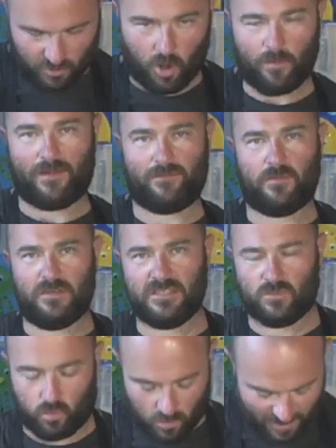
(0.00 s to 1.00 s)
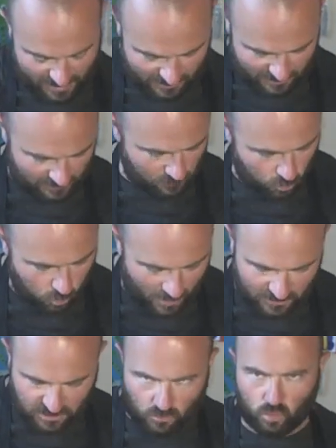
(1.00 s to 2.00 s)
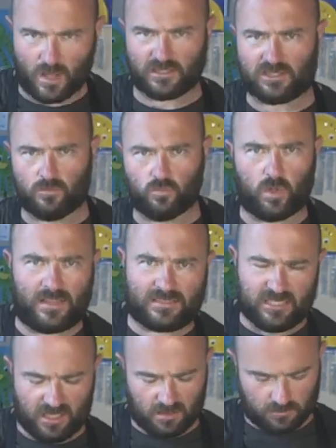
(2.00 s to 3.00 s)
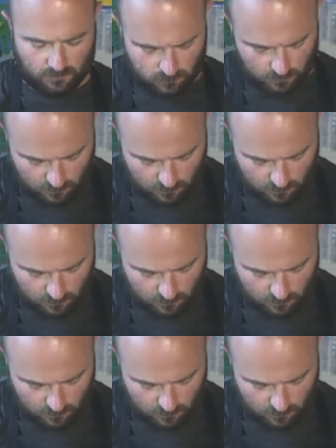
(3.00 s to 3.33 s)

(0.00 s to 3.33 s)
Hope everyone is well. Welcome, welcome, welcome.